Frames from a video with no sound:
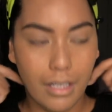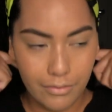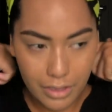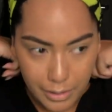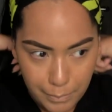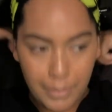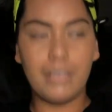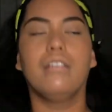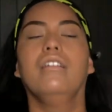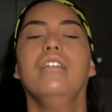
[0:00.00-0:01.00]
I've just
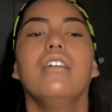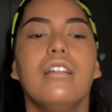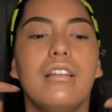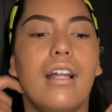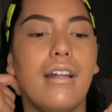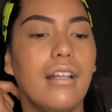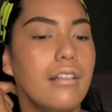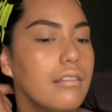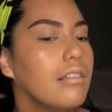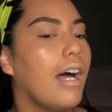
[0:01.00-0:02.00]
been
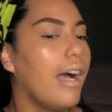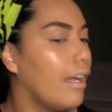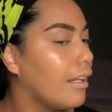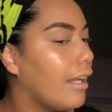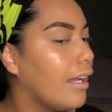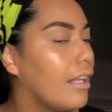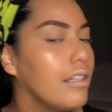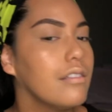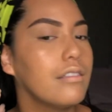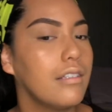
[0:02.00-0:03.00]
letting the highlight and
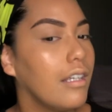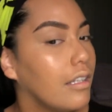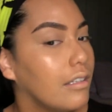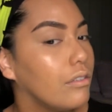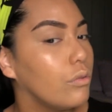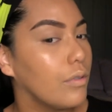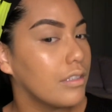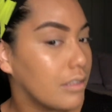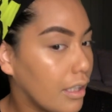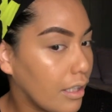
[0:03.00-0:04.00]
the skin do its
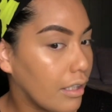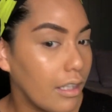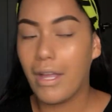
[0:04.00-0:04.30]
thing.